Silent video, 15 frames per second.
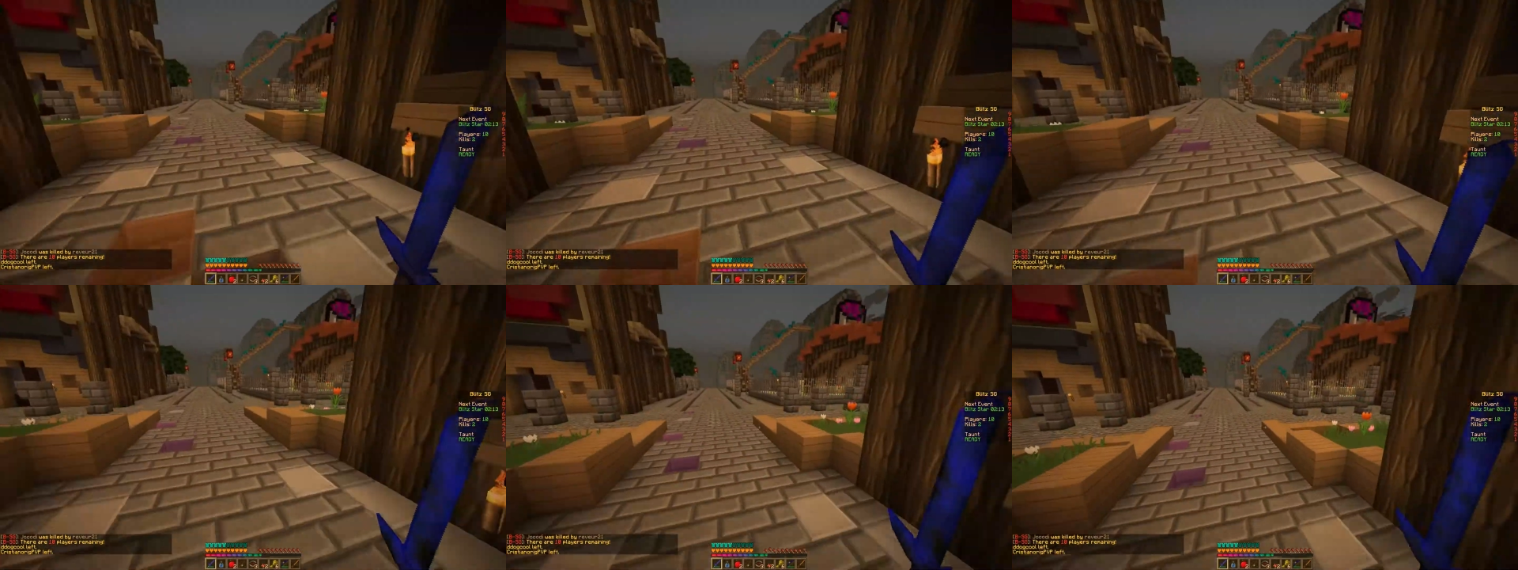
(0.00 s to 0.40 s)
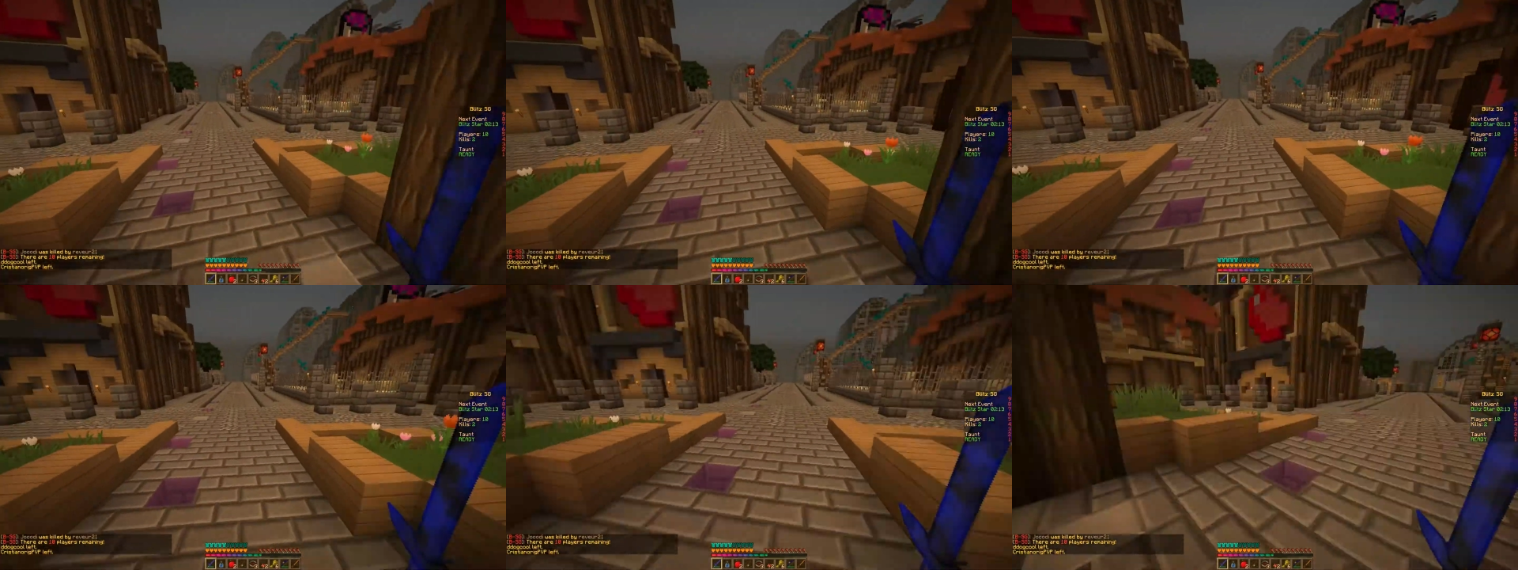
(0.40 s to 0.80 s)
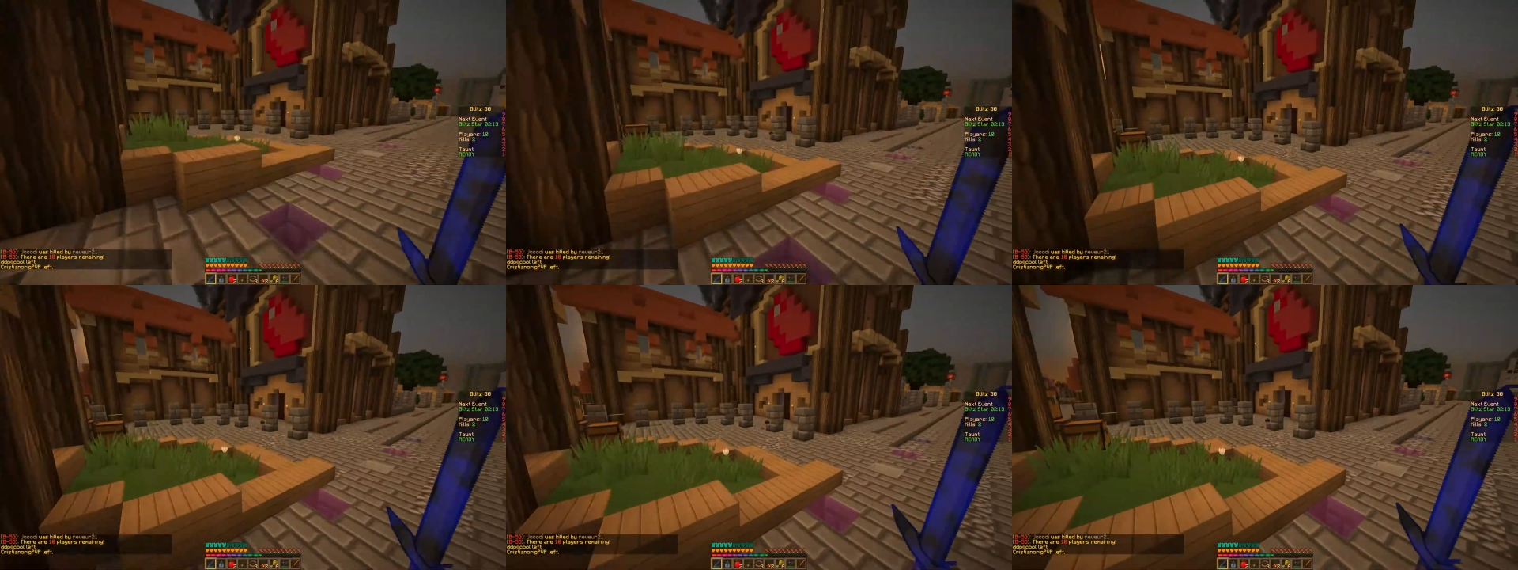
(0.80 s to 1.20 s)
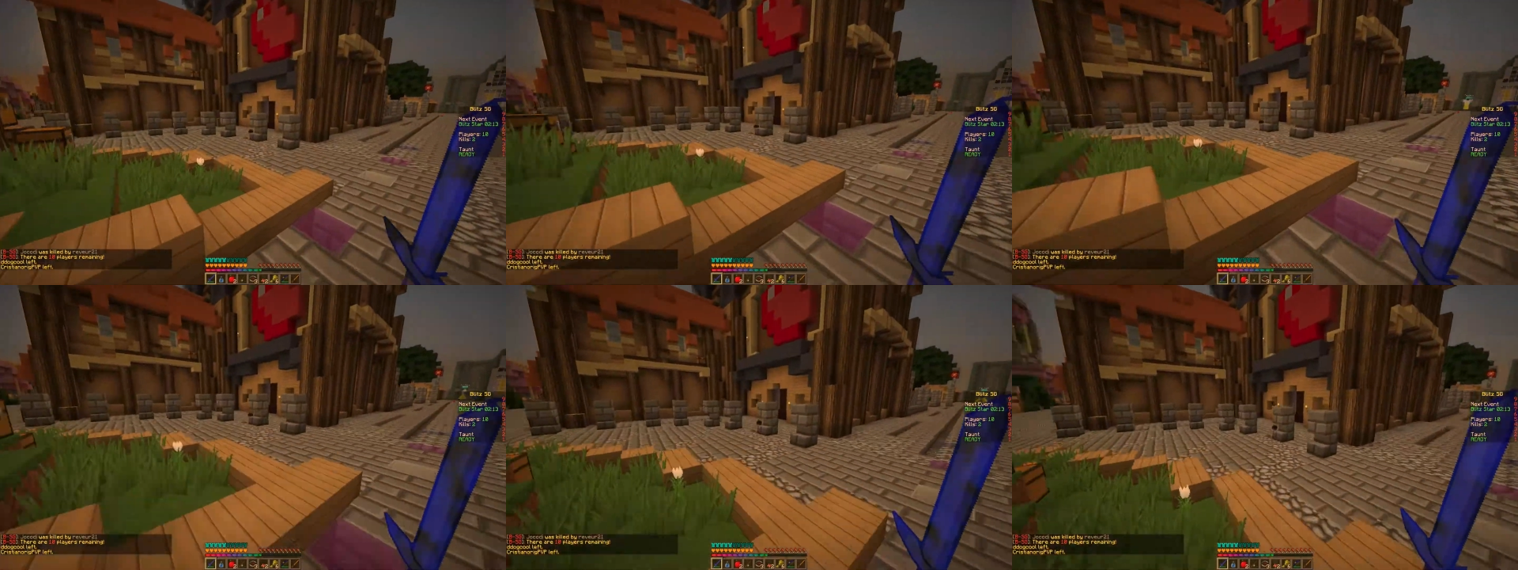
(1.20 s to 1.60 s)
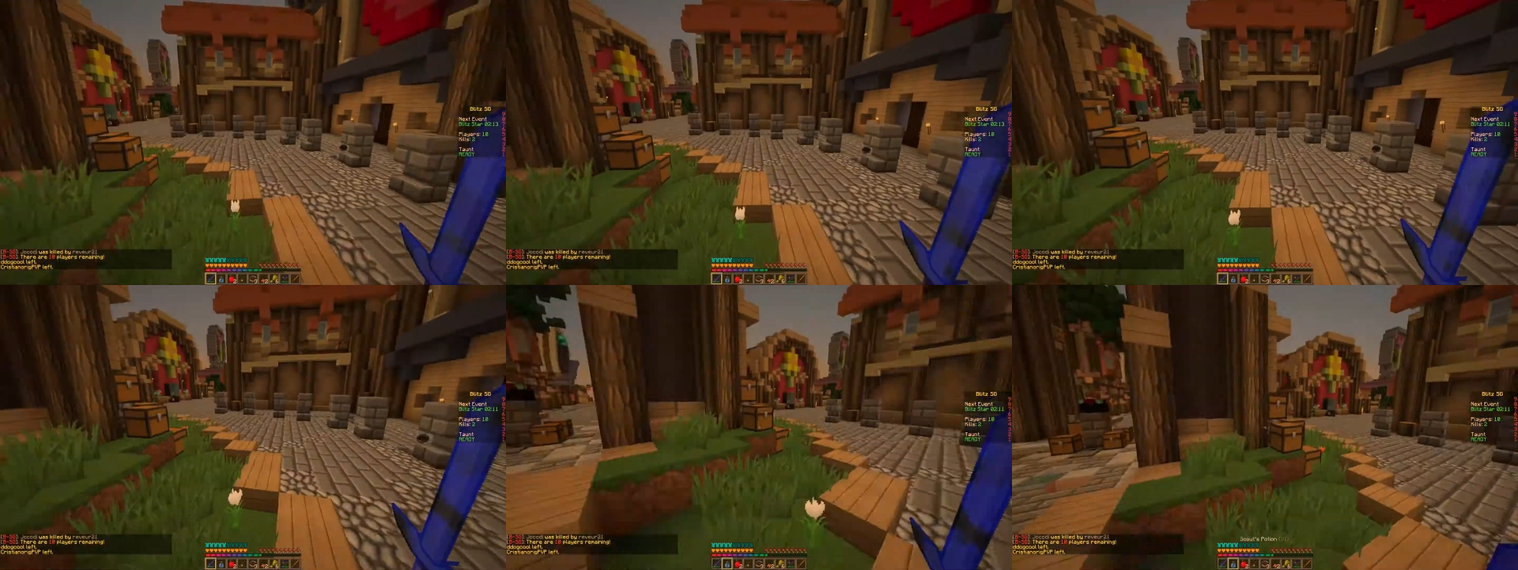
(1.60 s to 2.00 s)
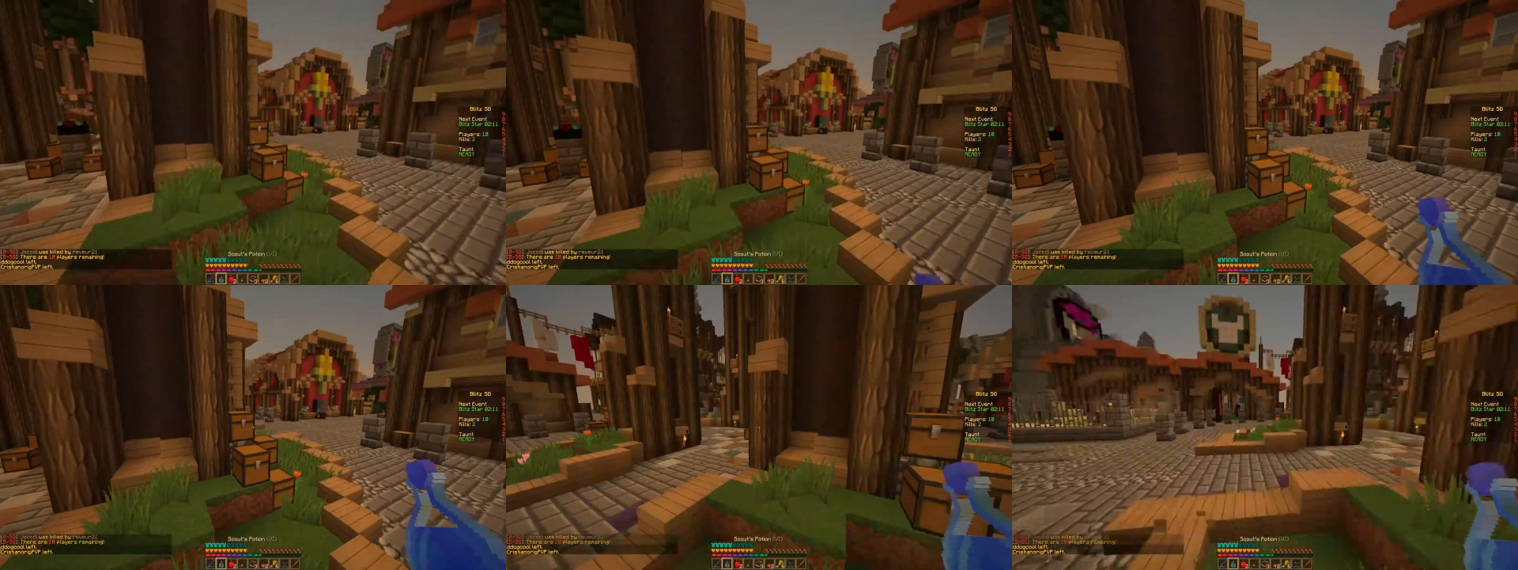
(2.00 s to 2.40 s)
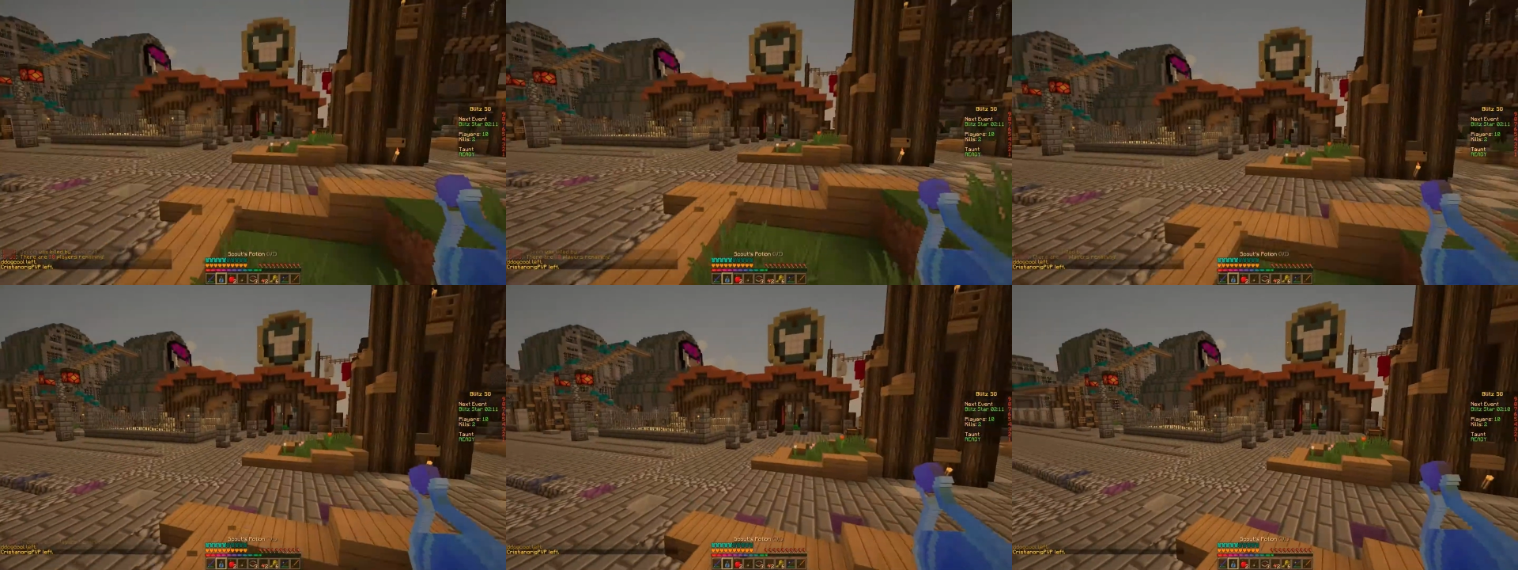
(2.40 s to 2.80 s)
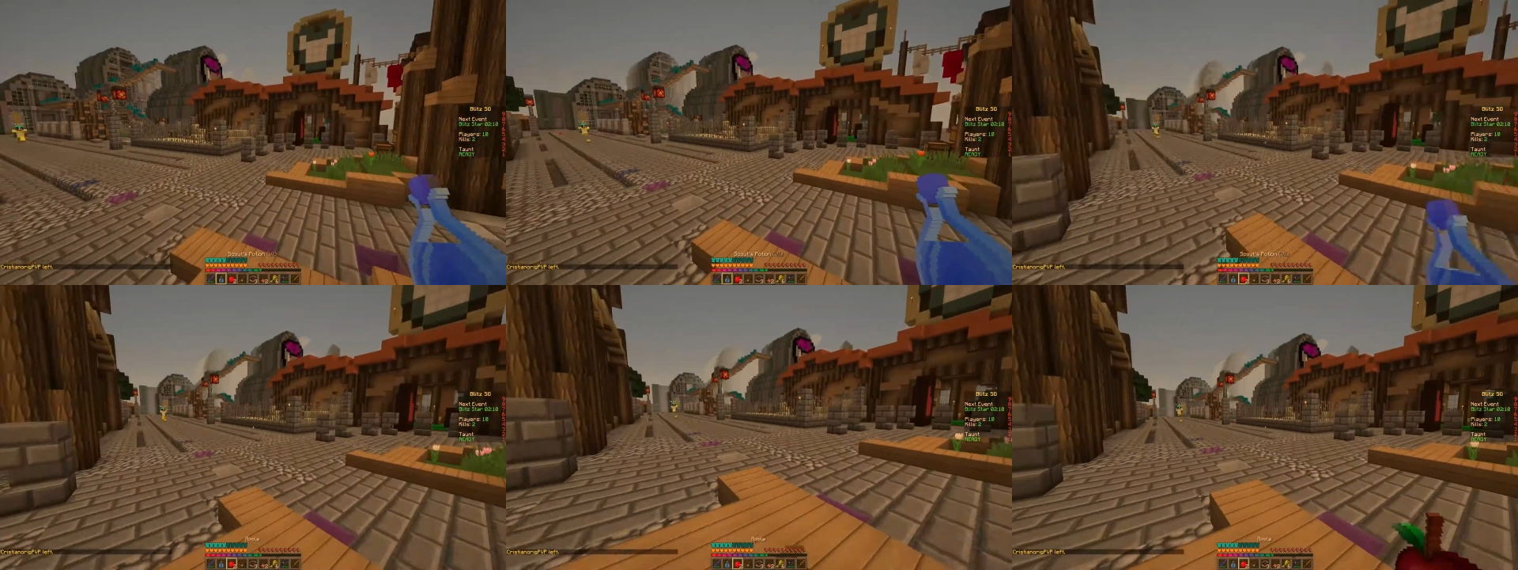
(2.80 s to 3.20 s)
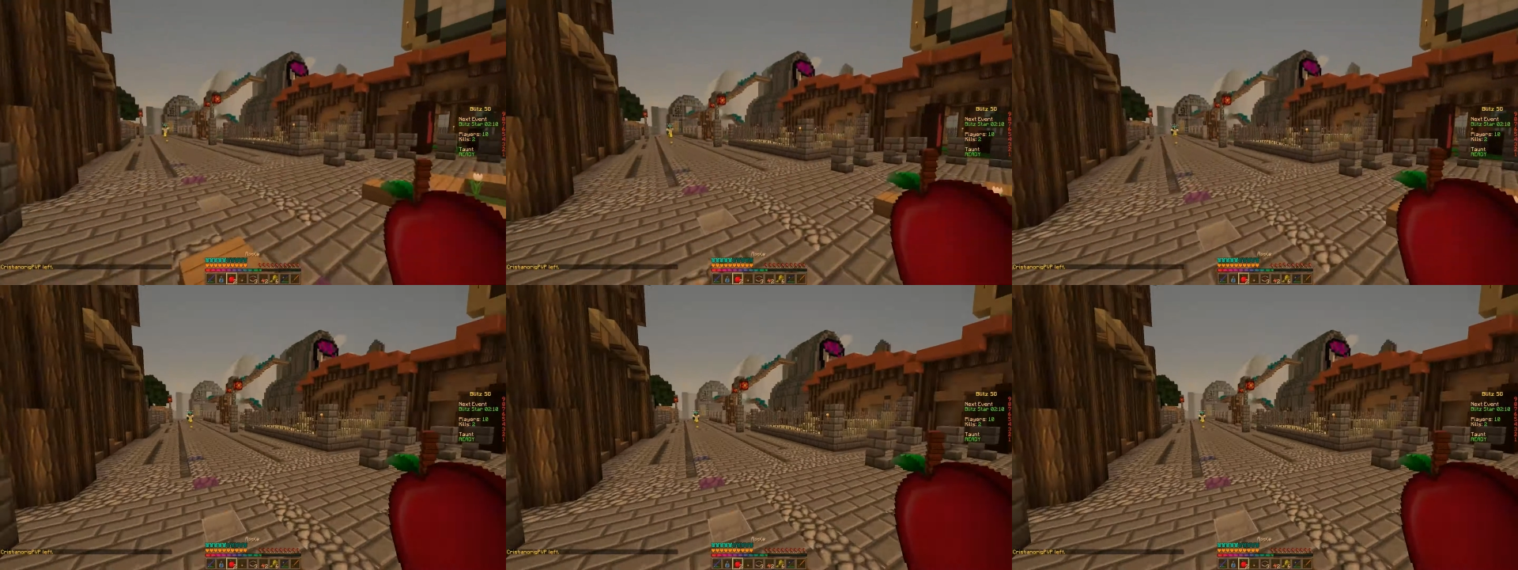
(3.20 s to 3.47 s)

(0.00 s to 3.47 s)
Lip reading: [unreadable: no face in view]